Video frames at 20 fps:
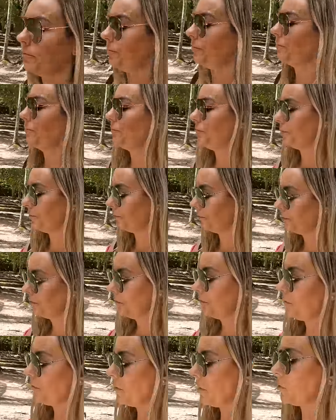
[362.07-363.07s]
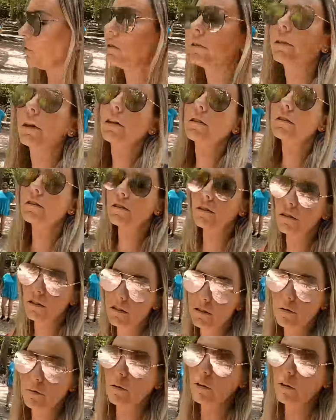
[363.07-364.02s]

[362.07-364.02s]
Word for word: Mineral or, yeah, anyway. Yes, that's the